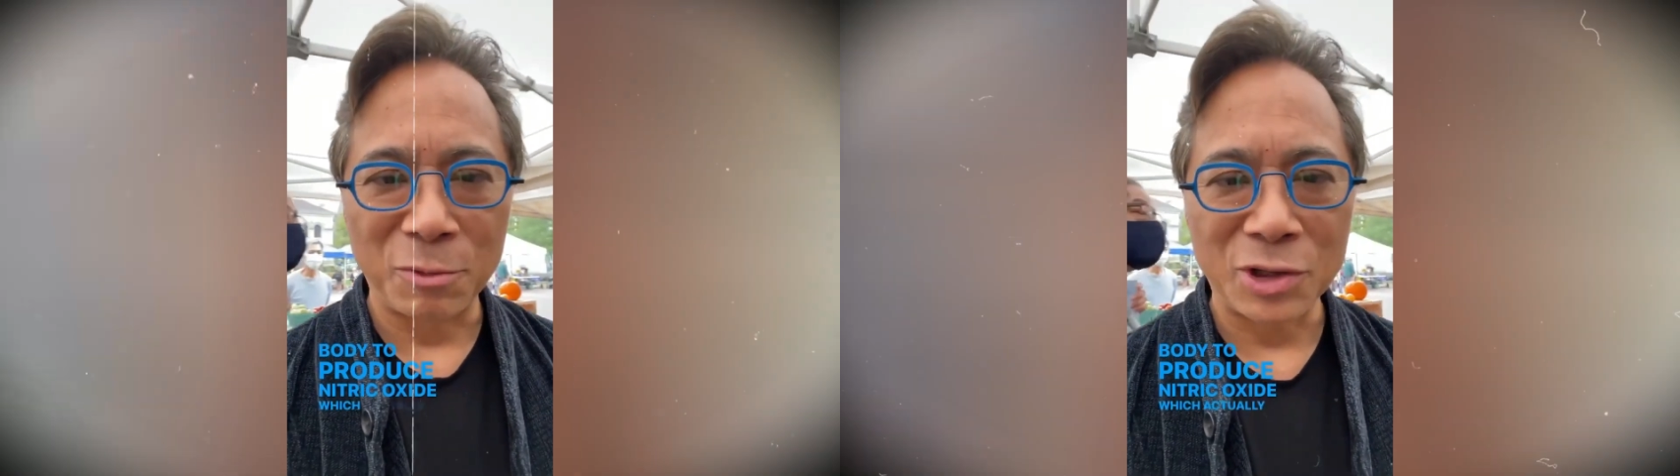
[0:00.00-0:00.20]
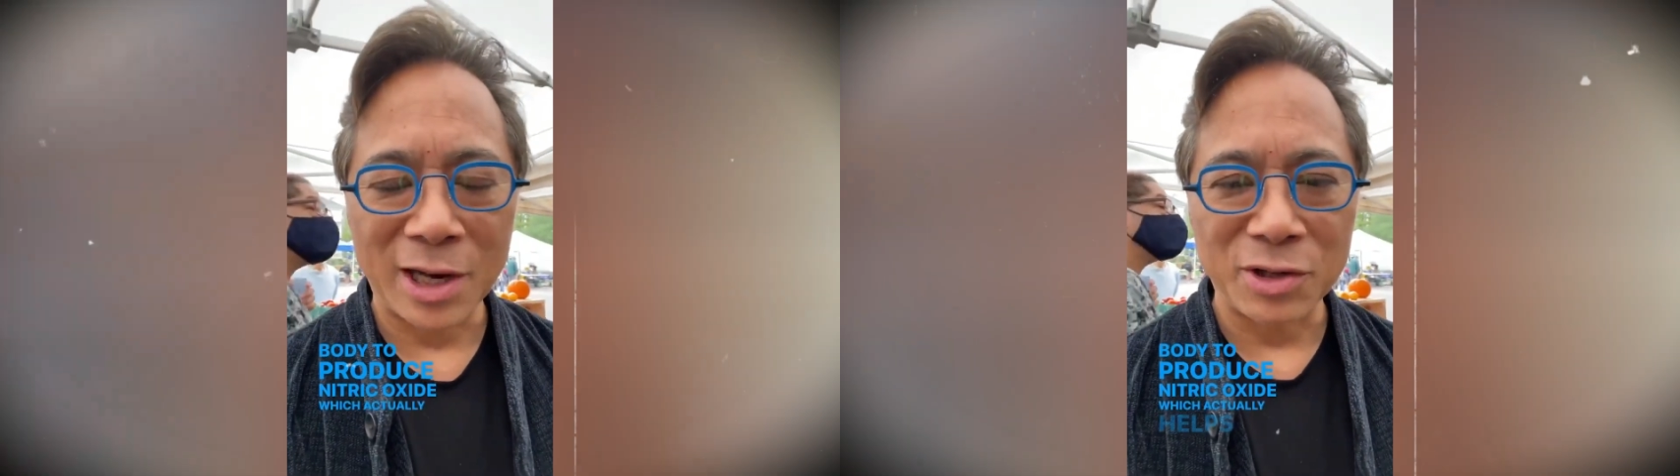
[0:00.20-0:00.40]

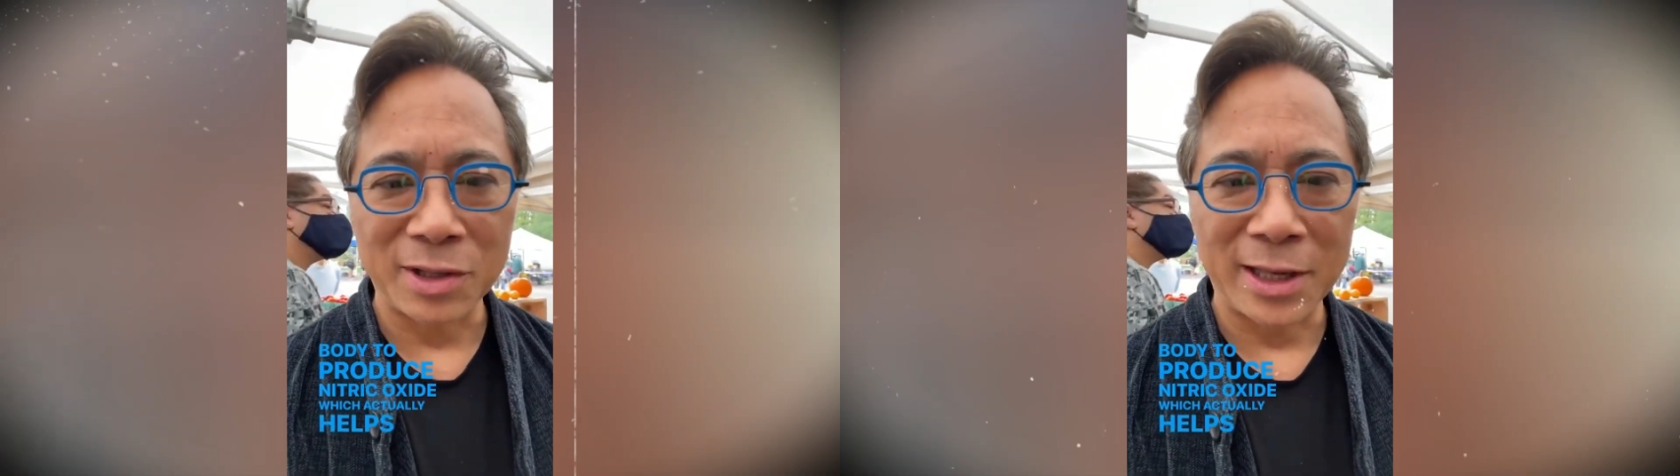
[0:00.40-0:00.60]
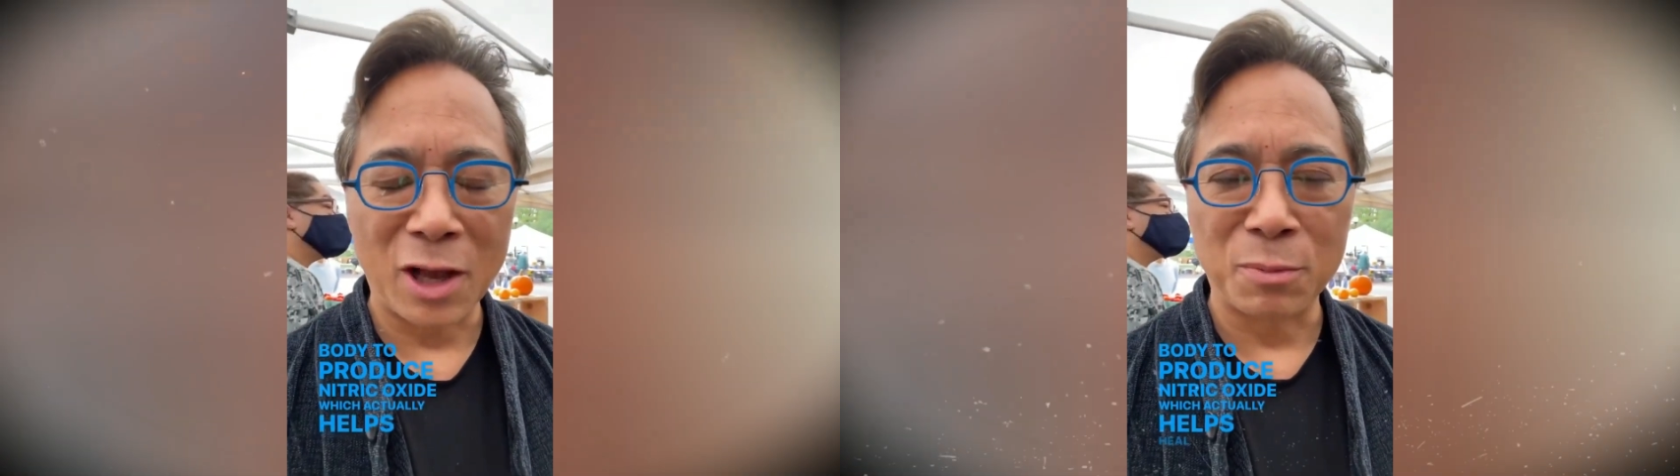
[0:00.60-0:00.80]
which
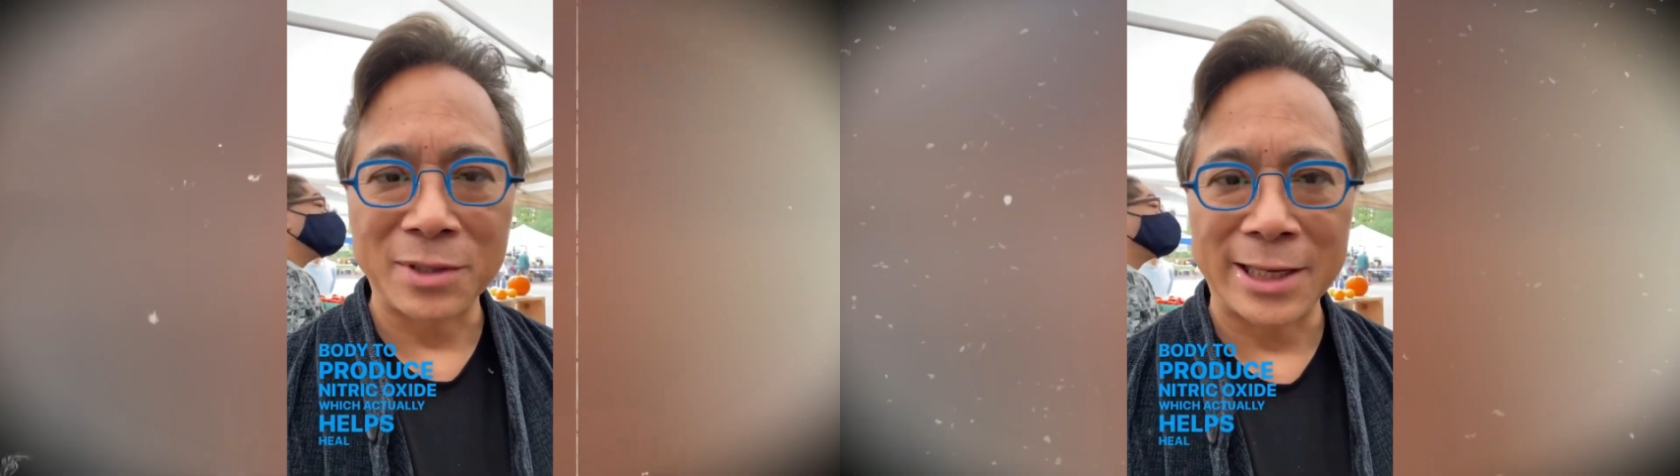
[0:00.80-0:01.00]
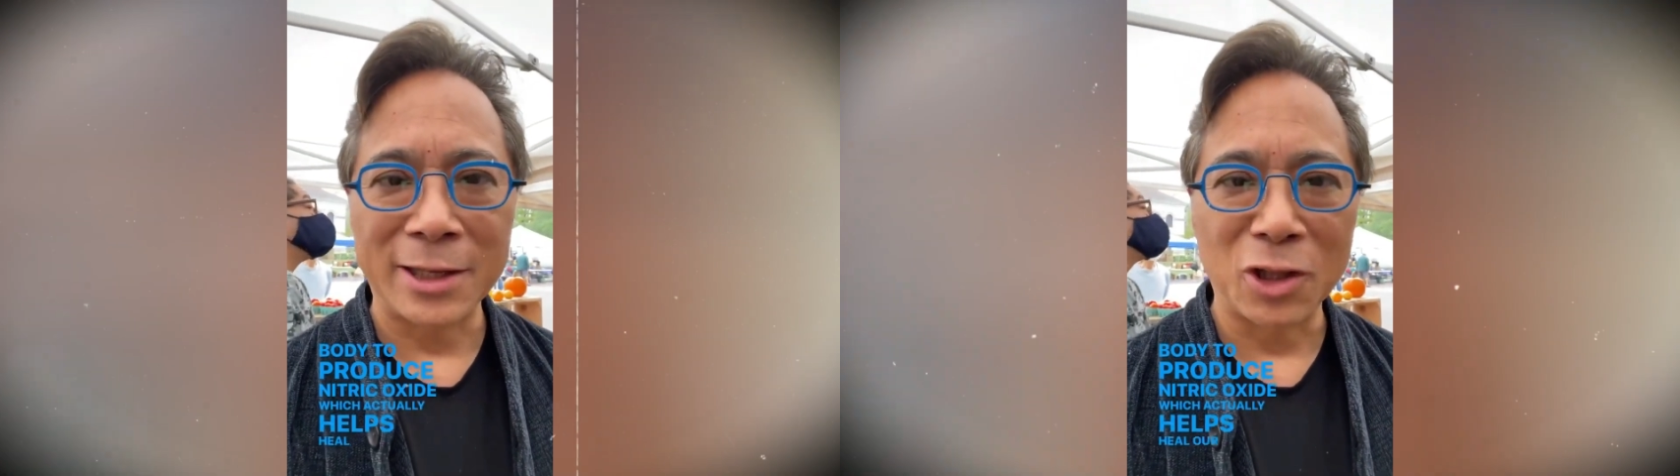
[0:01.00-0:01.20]
actually helps
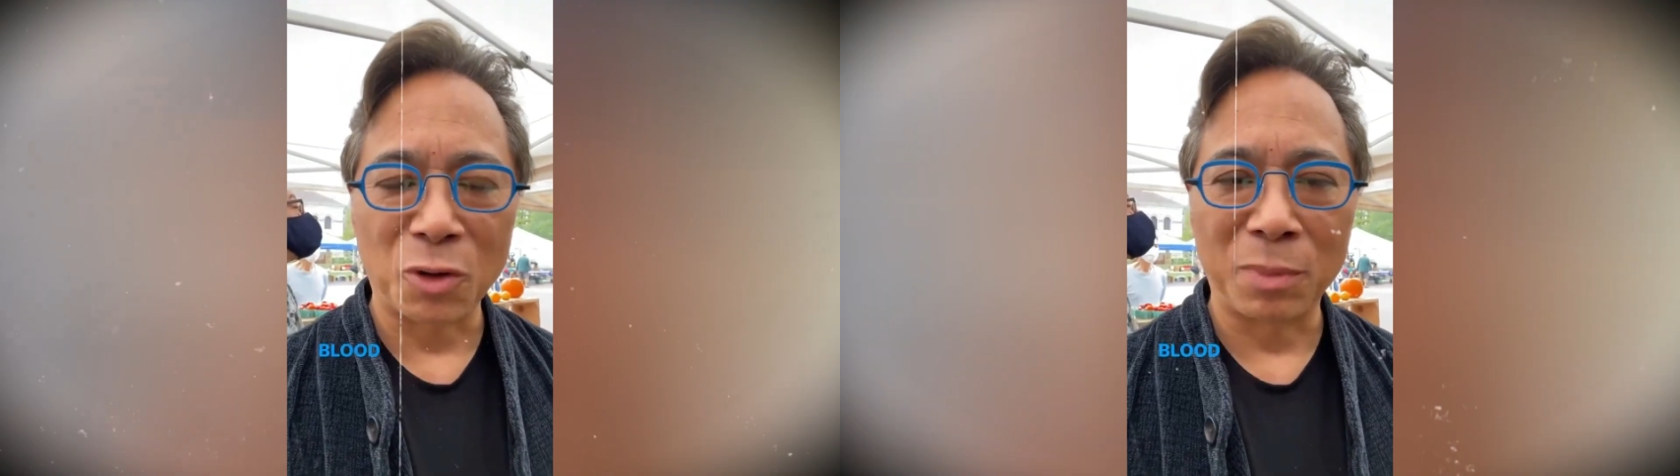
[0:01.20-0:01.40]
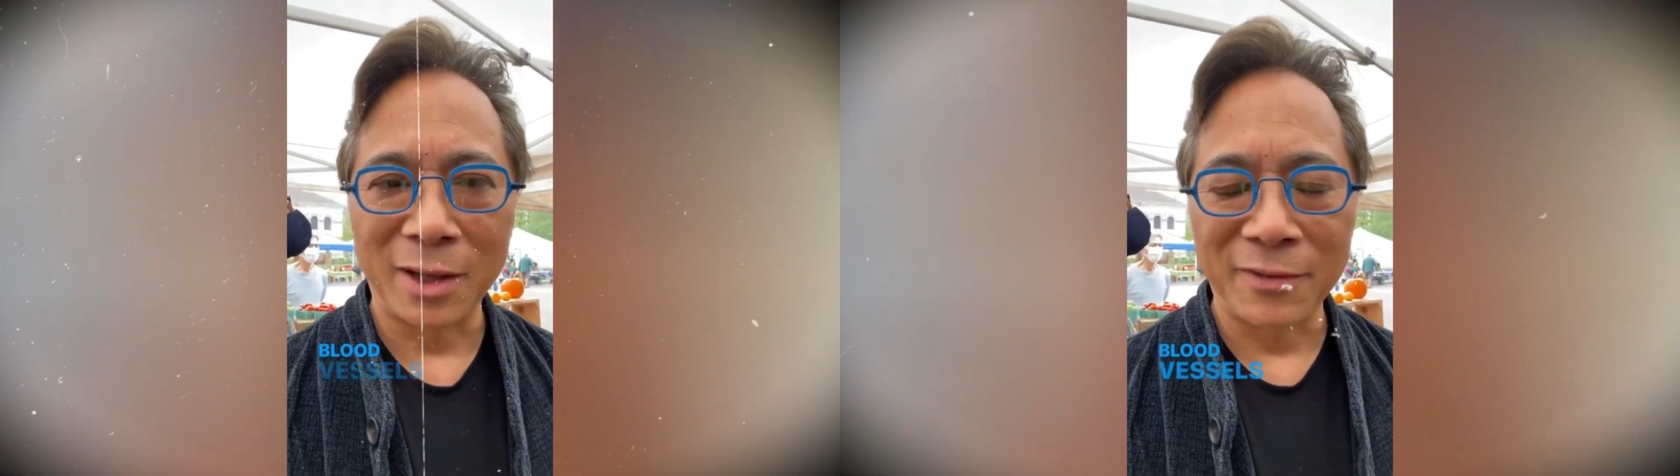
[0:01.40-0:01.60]
heal our
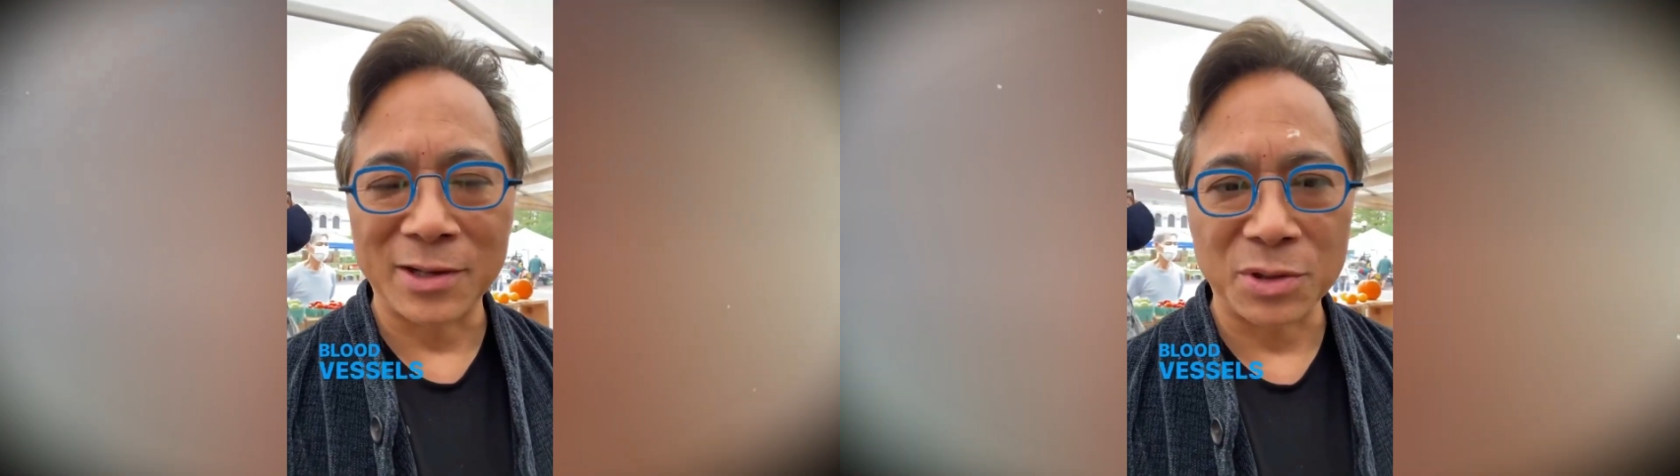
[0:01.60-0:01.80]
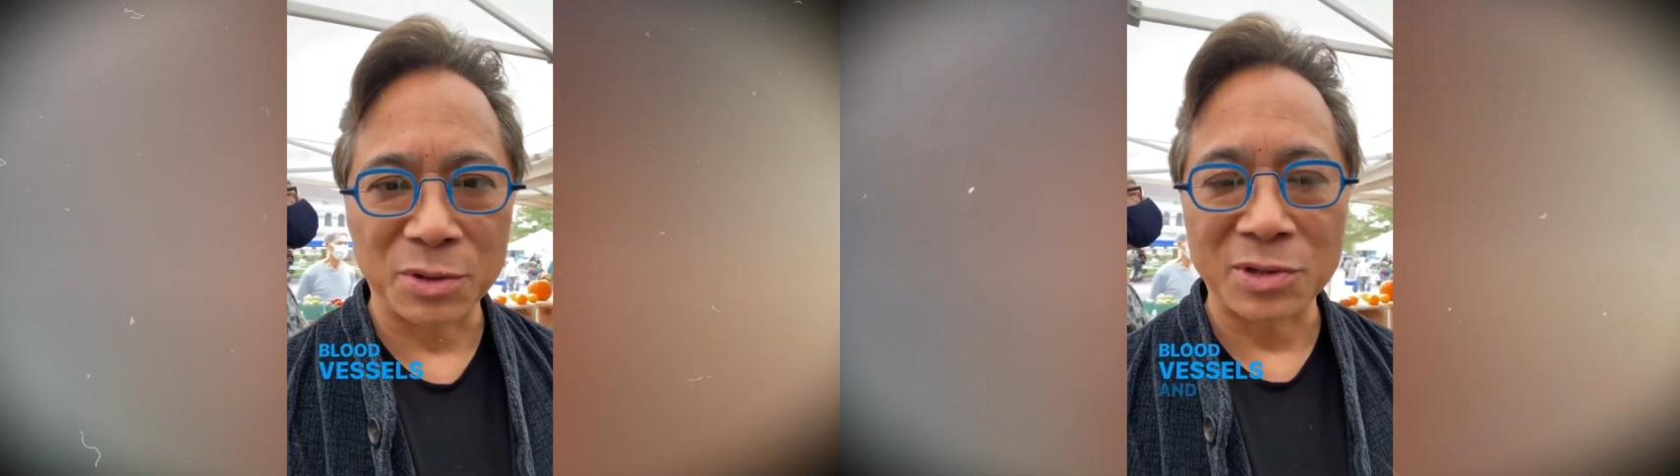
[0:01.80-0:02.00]
blood
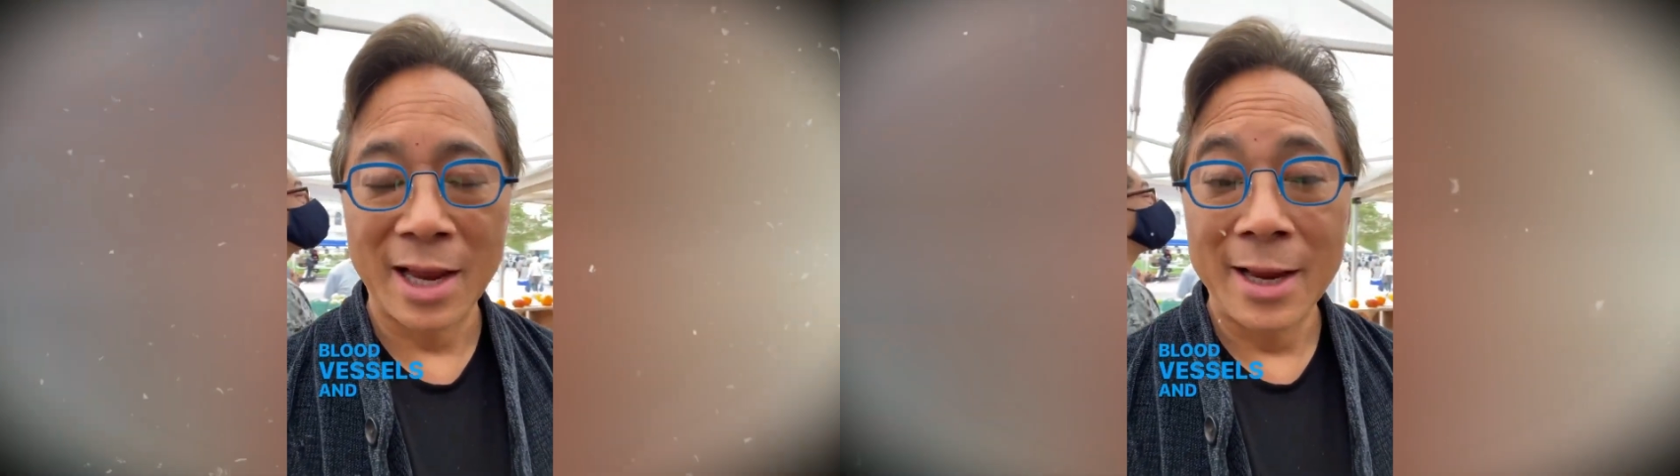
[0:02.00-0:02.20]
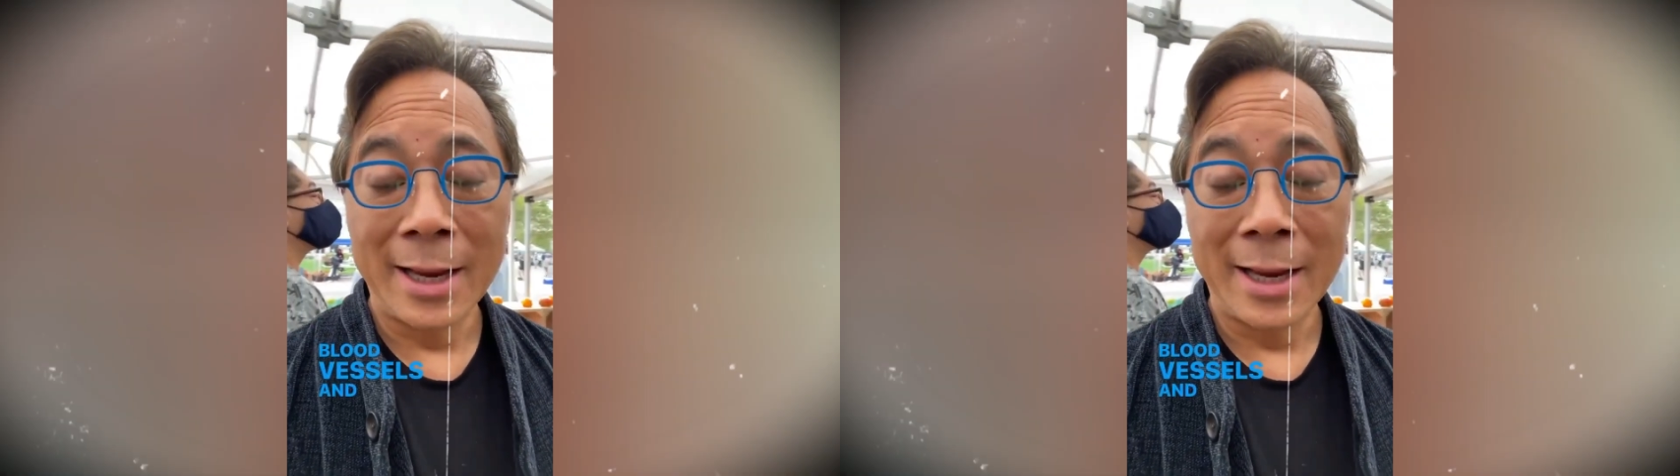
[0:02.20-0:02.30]
vessels